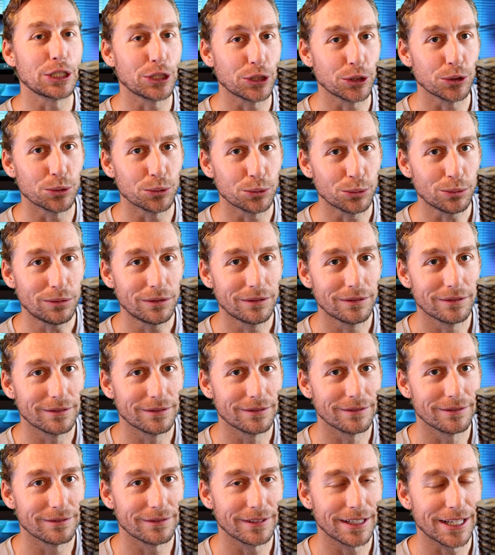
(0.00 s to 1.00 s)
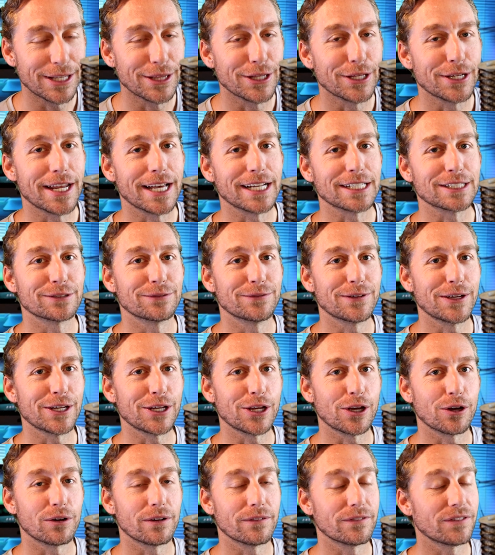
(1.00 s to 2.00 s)
you in the next
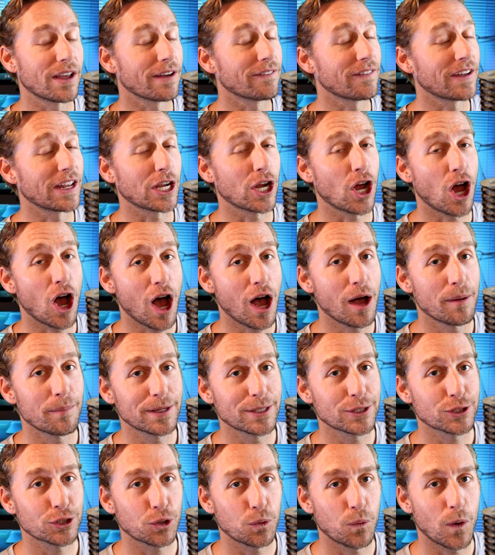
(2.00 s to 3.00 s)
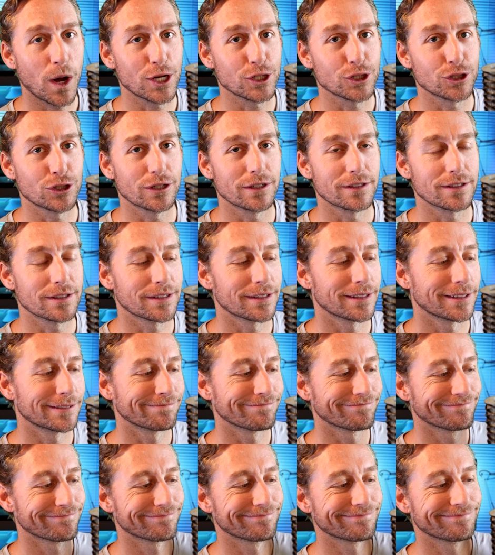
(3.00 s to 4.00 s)
video. If you have any comments or questions,
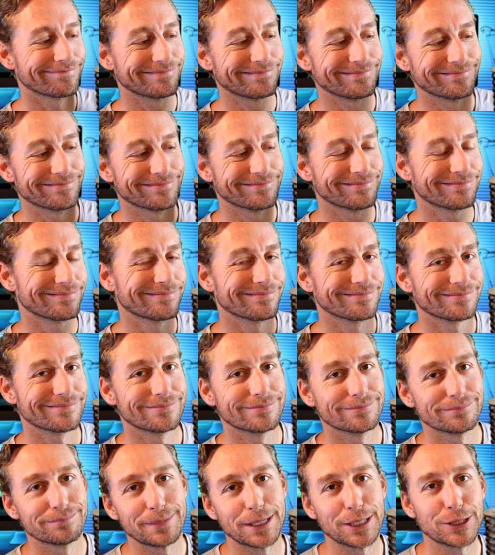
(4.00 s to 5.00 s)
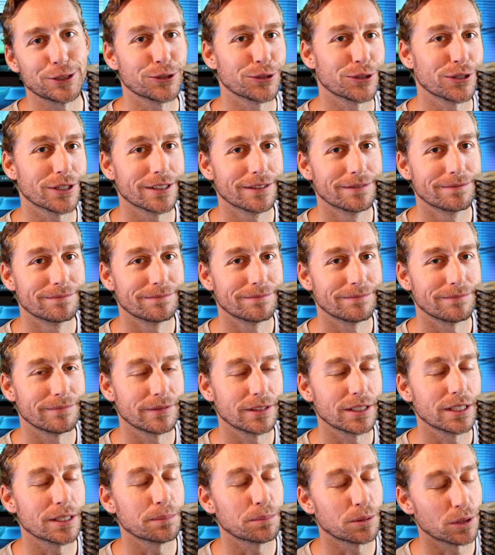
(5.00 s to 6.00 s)
make sure
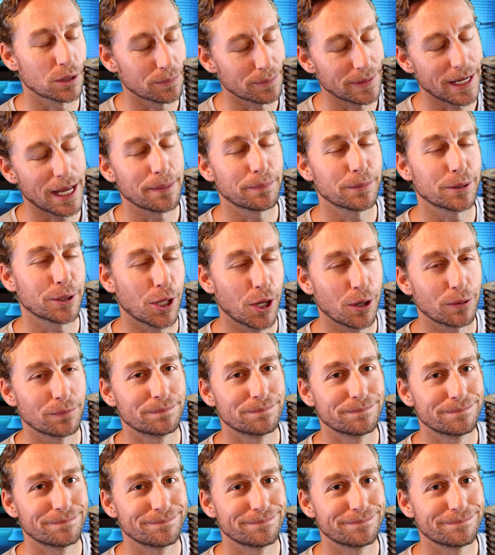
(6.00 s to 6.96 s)
you put them down below.